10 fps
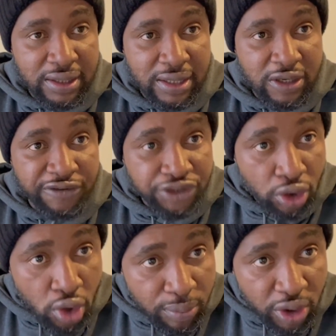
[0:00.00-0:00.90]
of your
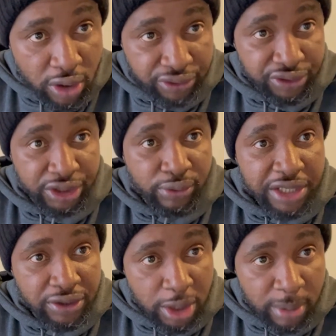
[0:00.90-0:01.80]
home country where
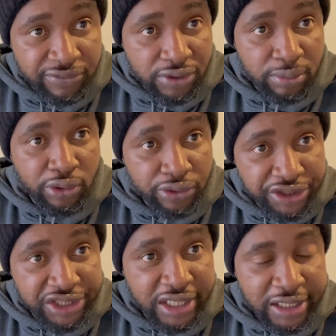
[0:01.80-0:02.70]
you come from
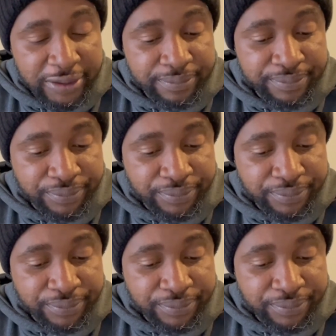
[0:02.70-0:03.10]
originally.